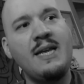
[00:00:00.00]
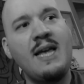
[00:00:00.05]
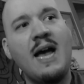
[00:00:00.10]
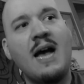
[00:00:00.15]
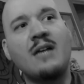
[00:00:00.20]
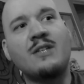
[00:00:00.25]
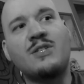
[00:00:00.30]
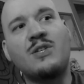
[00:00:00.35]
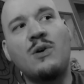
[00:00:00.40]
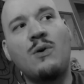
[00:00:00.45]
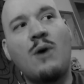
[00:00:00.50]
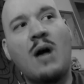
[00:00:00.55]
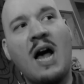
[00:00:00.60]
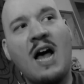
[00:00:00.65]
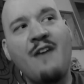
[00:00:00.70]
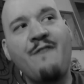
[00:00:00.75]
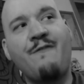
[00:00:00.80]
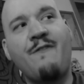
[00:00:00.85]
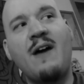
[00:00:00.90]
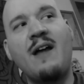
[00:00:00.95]
Yeah, so
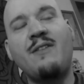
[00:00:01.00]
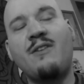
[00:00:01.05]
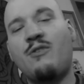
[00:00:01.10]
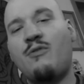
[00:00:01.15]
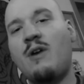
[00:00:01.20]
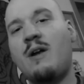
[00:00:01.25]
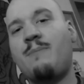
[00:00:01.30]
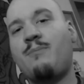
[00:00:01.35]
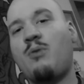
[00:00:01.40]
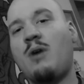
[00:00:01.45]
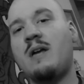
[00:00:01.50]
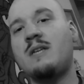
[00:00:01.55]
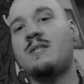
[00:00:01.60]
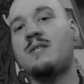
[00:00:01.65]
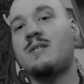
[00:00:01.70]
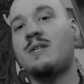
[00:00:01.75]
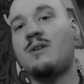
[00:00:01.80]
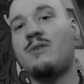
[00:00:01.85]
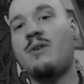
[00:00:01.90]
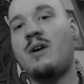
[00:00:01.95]
I find the cred
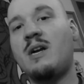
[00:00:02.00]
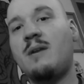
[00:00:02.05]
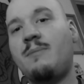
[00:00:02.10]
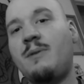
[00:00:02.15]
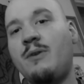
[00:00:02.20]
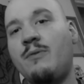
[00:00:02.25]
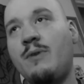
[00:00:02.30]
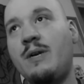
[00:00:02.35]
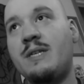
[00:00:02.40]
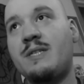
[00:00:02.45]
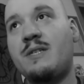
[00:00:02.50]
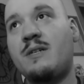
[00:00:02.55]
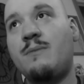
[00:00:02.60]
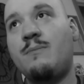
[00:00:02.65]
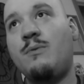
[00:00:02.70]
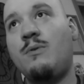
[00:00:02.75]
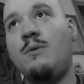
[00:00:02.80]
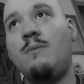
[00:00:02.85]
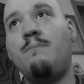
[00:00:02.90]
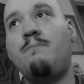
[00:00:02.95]
price is incredibly
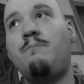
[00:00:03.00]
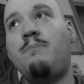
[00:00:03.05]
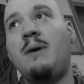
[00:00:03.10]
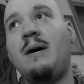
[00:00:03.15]
reasonable,